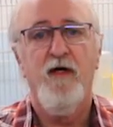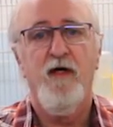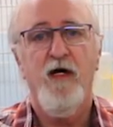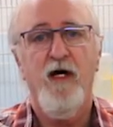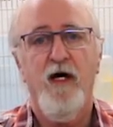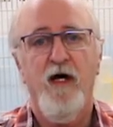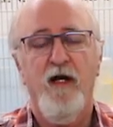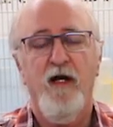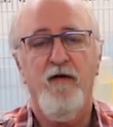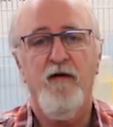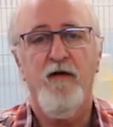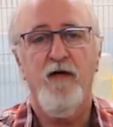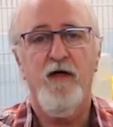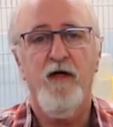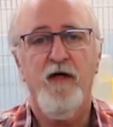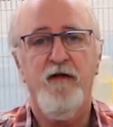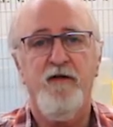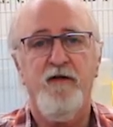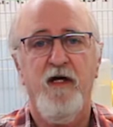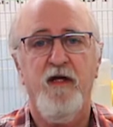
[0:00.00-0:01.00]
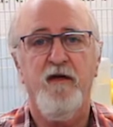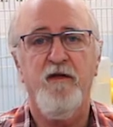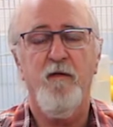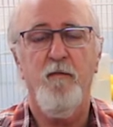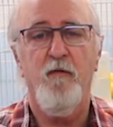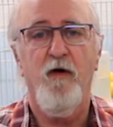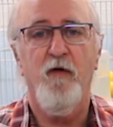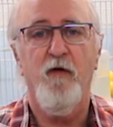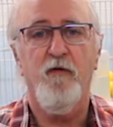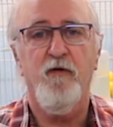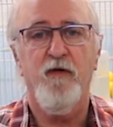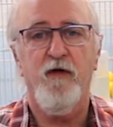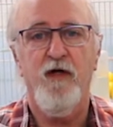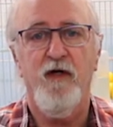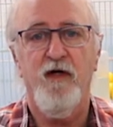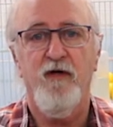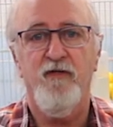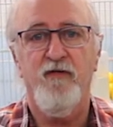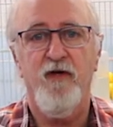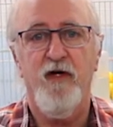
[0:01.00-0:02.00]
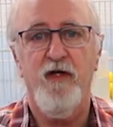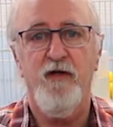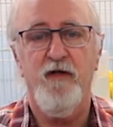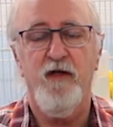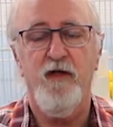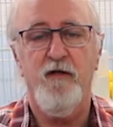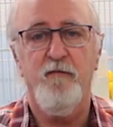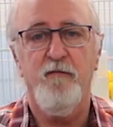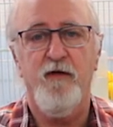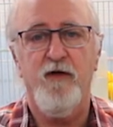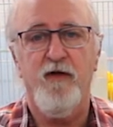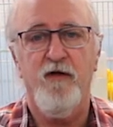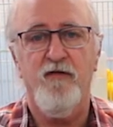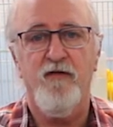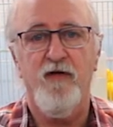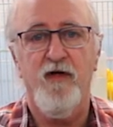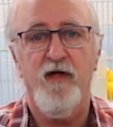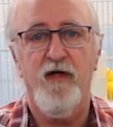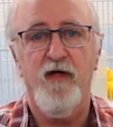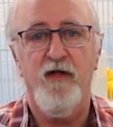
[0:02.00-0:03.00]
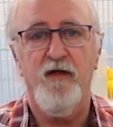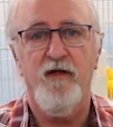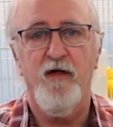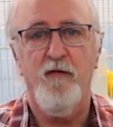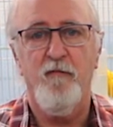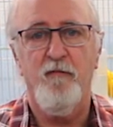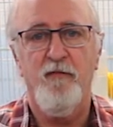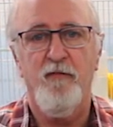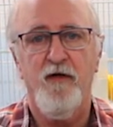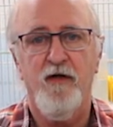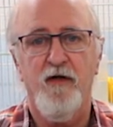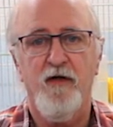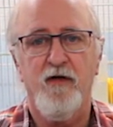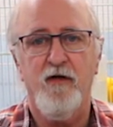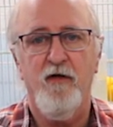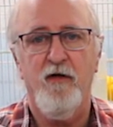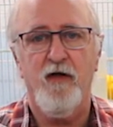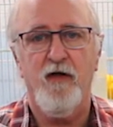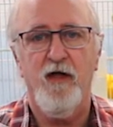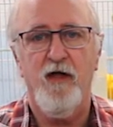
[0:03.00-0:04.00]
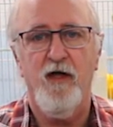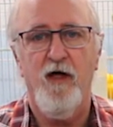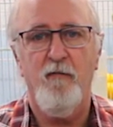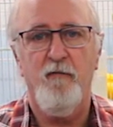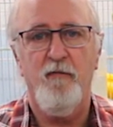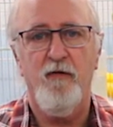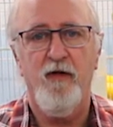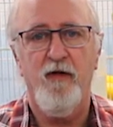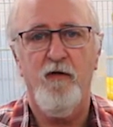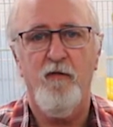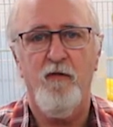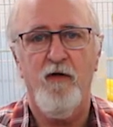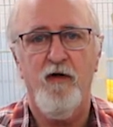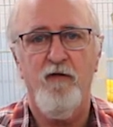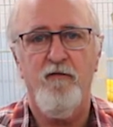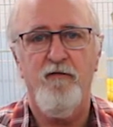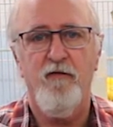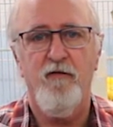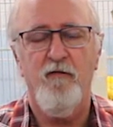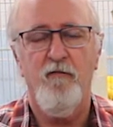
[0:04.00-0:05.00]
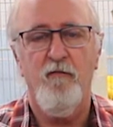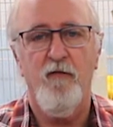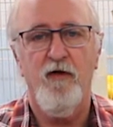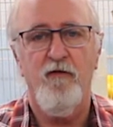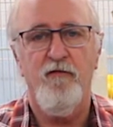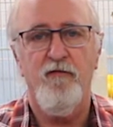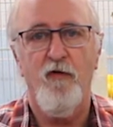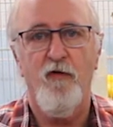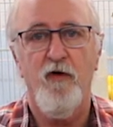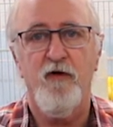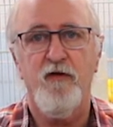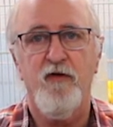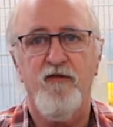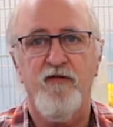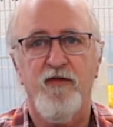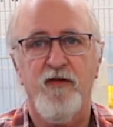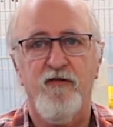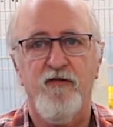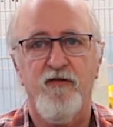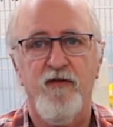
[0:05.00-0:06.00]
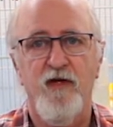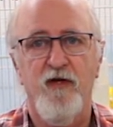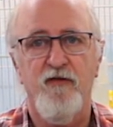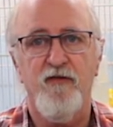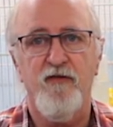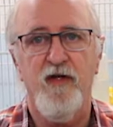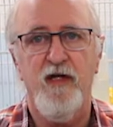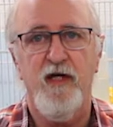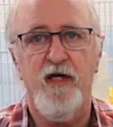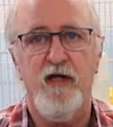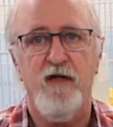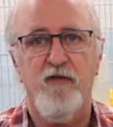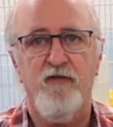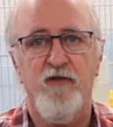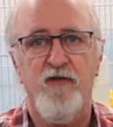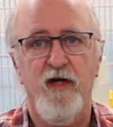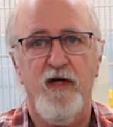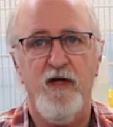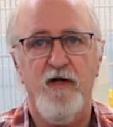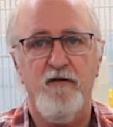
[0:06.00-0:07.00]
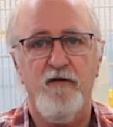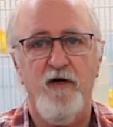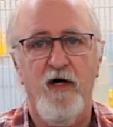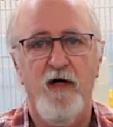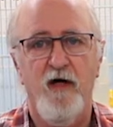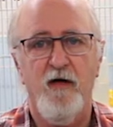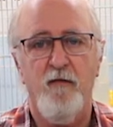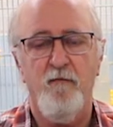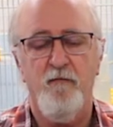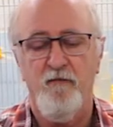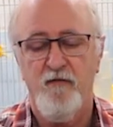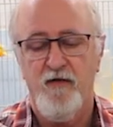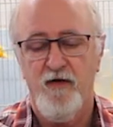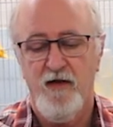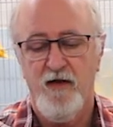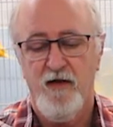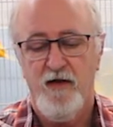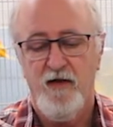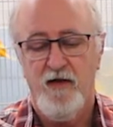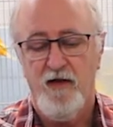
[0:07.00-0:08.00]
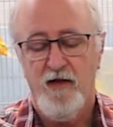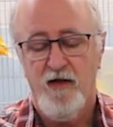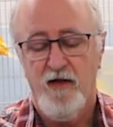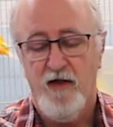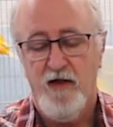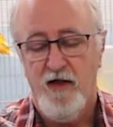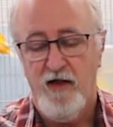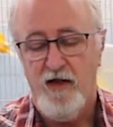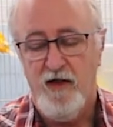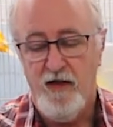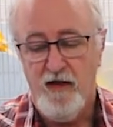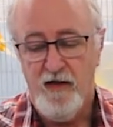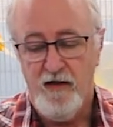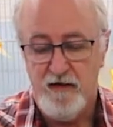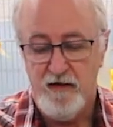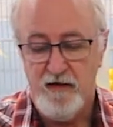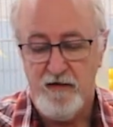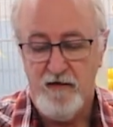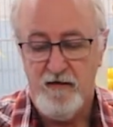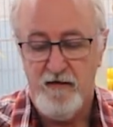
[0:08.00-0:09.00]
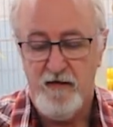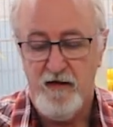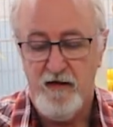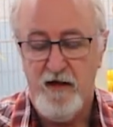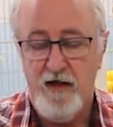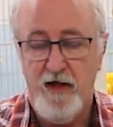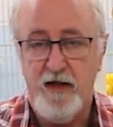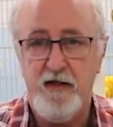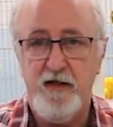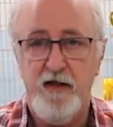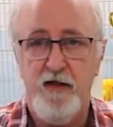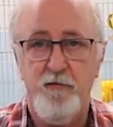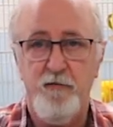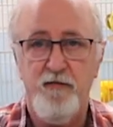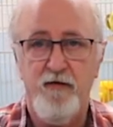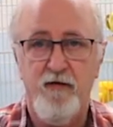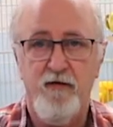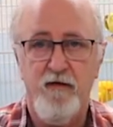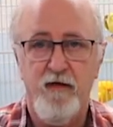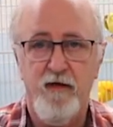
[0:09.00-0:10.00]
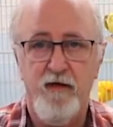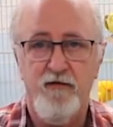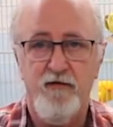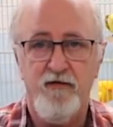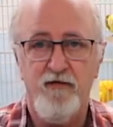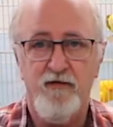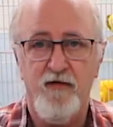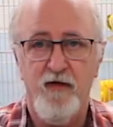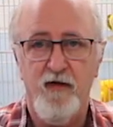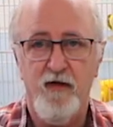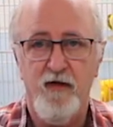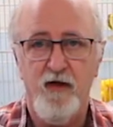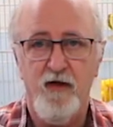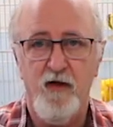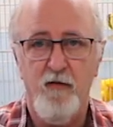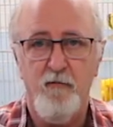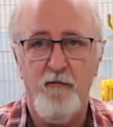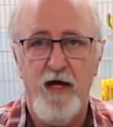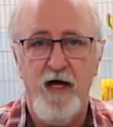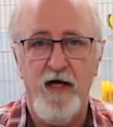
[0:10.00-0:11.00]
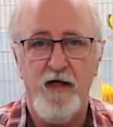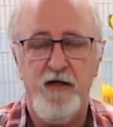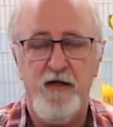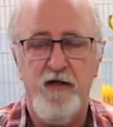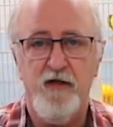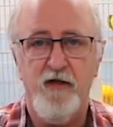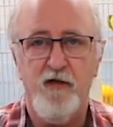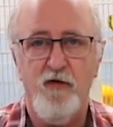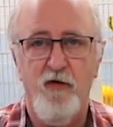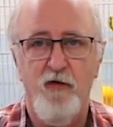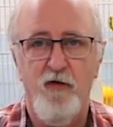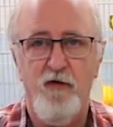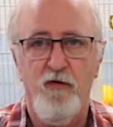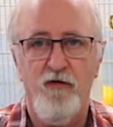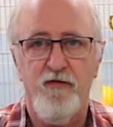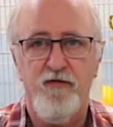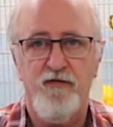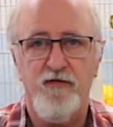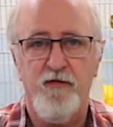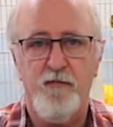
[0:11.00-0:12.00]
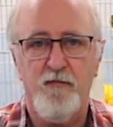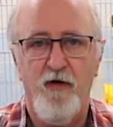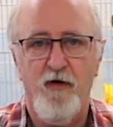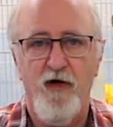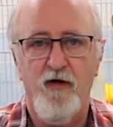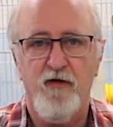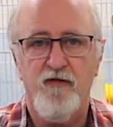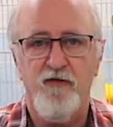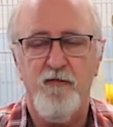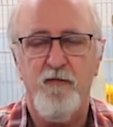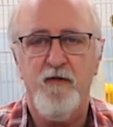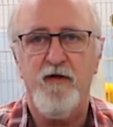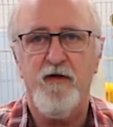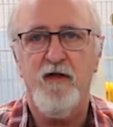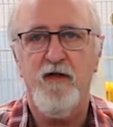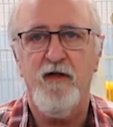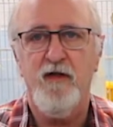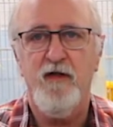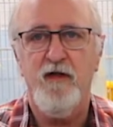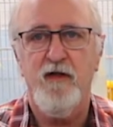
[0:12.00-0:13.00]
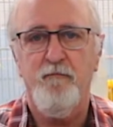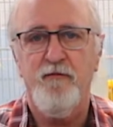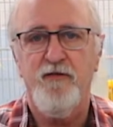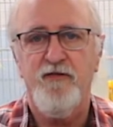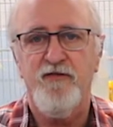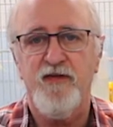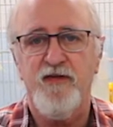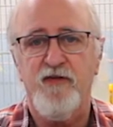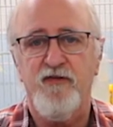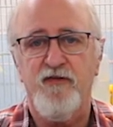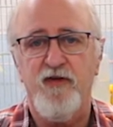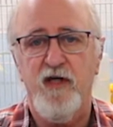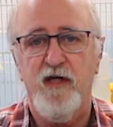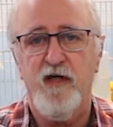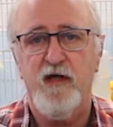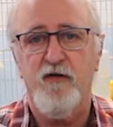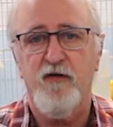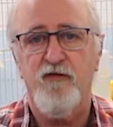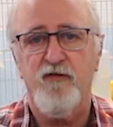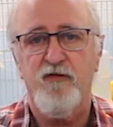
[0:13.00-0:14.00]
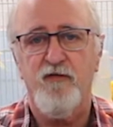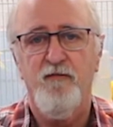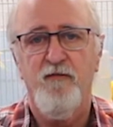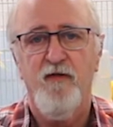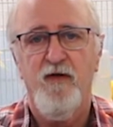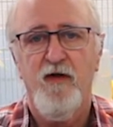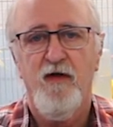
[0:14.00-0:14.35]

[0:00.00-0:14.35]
And I take them out as I need, because I end up cooking up anywhere from 4 to 6 dozen eggs at a time. And I keep this little bag here, holds approximately 6 eggs.